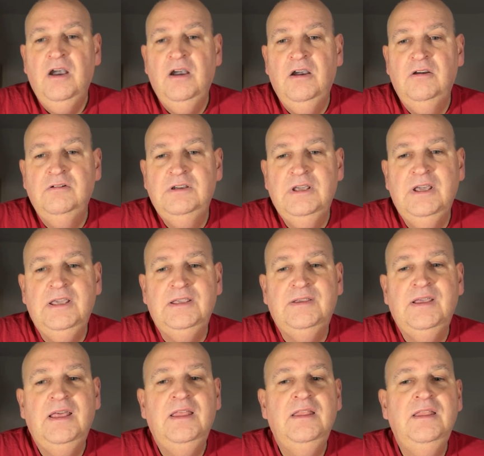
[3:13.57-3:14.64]
Okay,
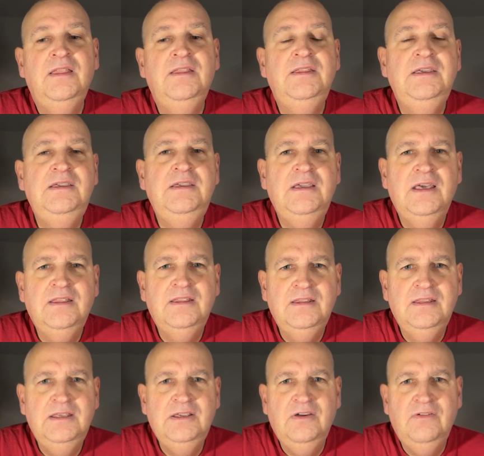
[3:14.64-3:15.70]
the
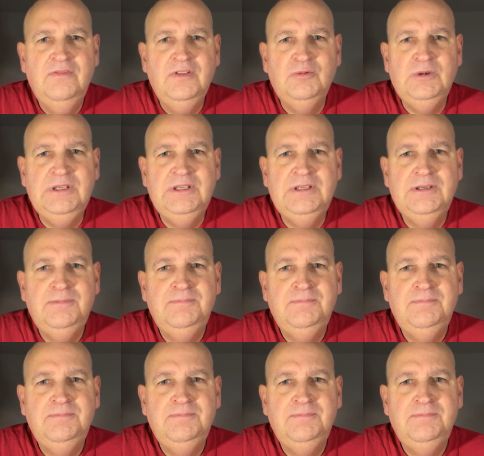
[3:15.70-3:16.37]
thing of the week.